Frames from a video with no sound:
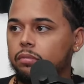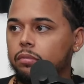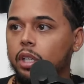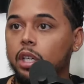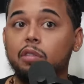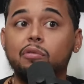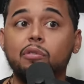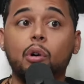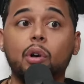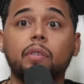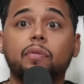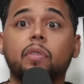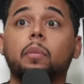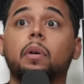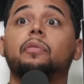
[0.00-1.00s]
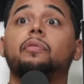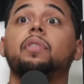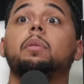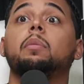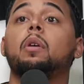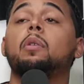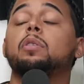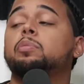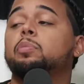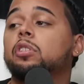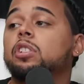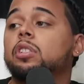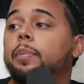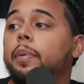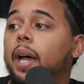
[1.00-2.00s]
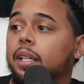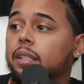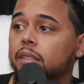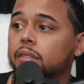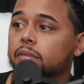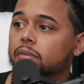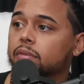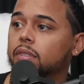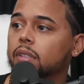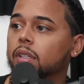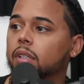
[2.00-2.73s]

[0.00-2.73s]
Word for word: He wrote it from a female's perspective.